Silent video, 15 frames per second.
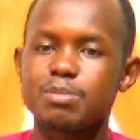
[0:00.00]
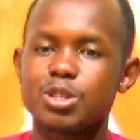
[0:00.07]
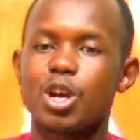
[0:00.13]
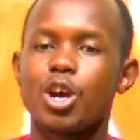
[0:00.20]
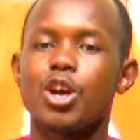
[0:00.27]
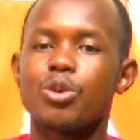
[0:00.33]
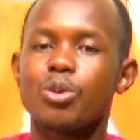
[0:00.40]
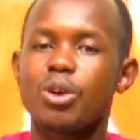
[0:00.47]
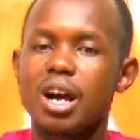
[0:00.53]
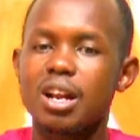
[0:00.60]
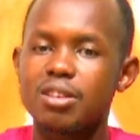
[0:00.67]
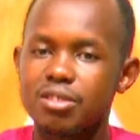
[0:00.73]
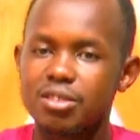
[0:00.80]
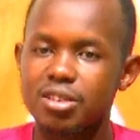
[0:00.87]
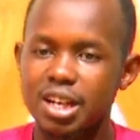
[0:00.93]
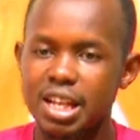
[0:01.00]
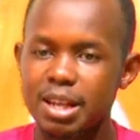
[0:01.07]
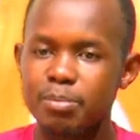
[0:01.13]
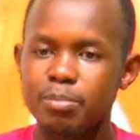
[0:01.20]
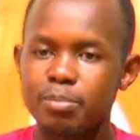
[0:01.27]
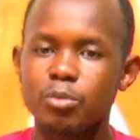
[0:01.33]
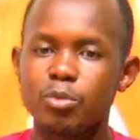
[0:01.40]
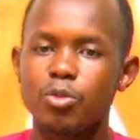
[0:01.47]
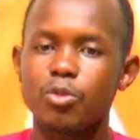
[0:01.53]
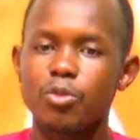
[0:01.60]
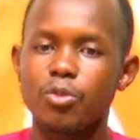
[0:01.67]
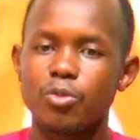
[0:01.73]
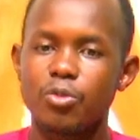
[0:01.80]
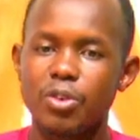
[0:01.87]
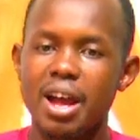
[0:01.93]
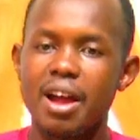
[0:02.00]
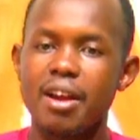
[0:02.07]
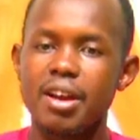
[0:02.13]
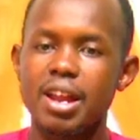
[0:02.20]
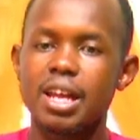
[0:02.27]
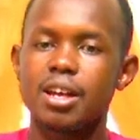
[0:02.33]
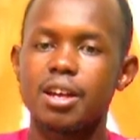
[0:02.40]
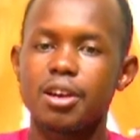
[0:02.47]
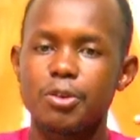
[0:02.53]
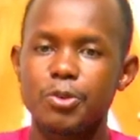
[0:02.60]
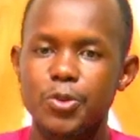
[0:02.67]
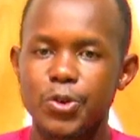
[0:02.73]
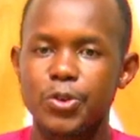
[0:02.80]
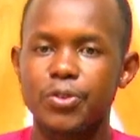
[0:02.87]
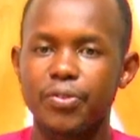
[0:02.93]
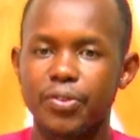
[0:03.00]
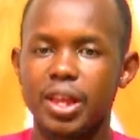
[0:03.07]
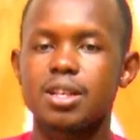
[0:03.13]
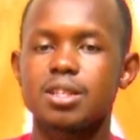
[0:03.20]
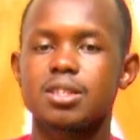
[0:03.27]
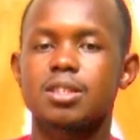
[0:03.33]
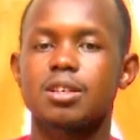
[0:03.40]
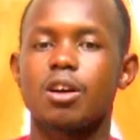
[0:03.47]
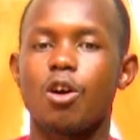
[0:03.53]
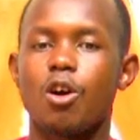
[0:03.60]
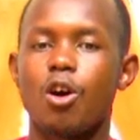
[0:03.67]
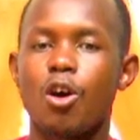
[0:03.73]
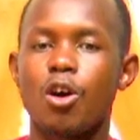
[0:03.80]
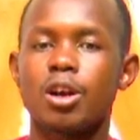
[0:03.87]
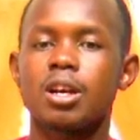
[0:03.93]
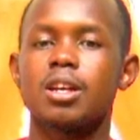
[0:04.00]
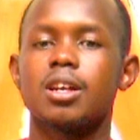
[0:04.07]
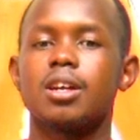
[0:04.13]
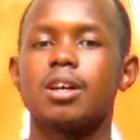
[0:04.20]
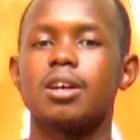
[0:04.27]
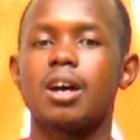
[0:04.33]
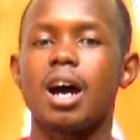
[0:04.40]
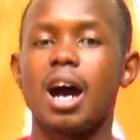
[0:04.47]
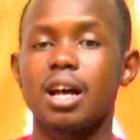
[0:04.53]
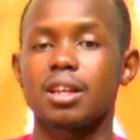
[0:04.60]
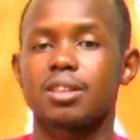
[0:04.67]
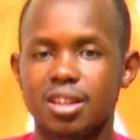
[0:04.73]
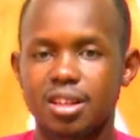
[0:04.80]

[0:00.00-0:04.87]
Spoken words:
You can dream very good things on earth.